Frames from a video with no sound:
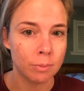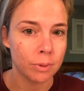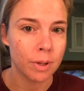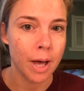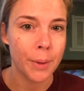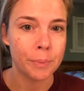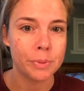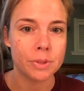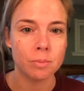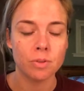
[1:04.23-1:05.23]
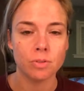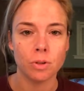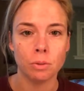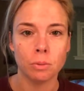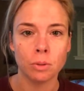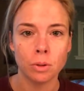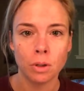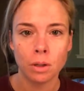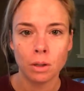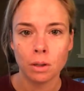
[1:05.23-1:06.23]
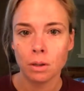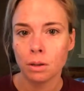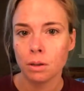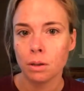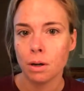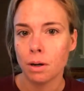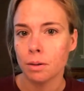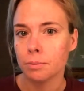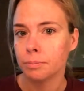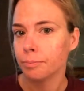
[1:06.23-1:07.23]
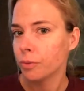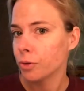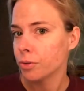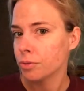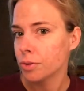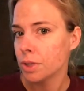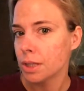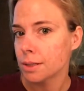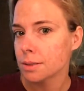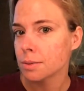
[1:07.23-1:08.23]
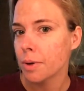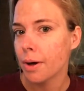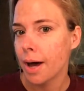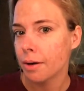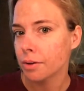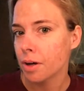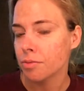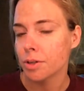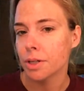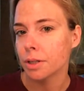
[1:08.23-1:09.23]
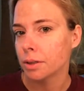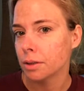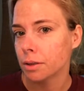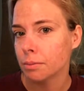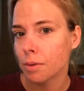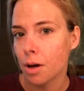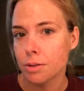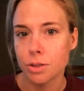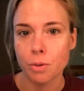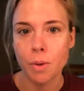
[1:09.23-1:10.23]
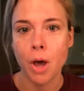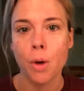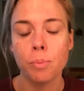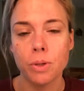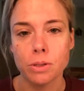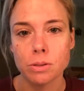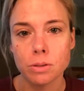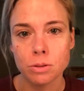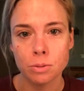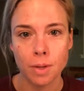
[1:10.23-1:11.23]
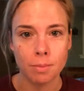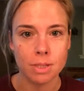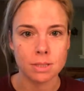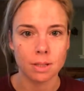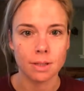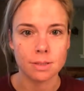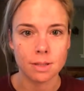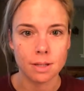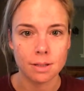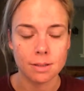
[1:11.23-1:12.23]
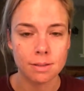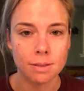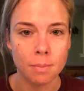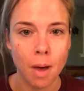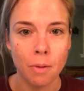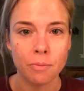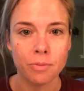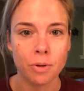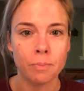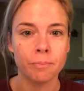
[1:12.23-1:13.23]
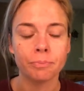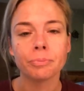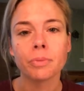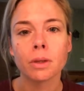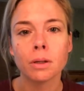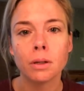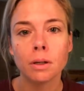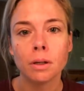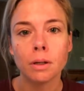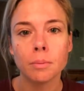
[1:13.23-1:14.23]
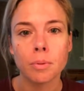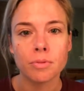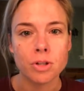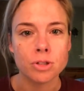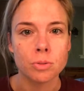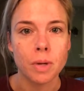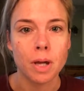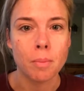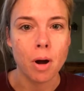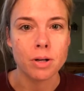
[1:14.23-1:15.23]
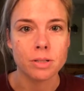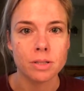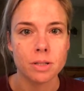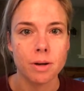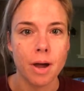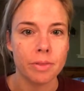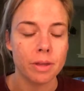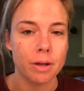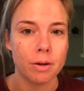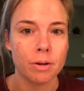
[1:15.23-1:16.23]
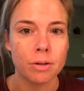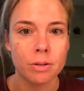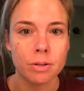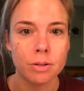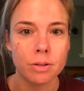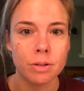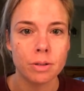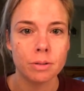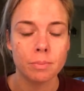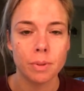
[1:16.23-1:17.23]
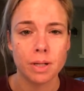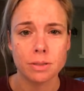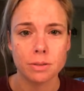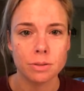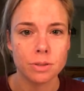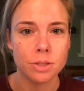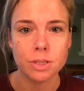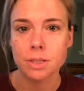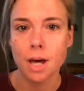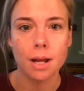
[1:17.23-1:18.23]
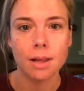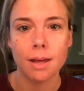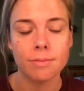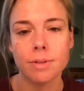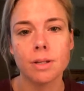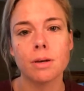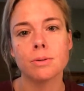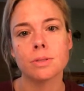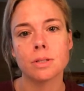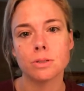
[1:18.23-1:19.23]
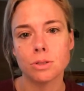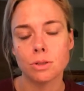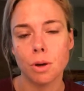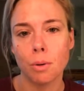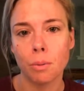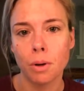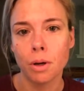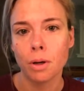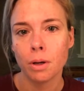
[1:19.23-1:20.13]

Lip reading: it will help some of you learn a few things about how to cover it. And also my hope is to maybe solicit some help from professional makeup artists that are out there, because there's just not a lot of videos that show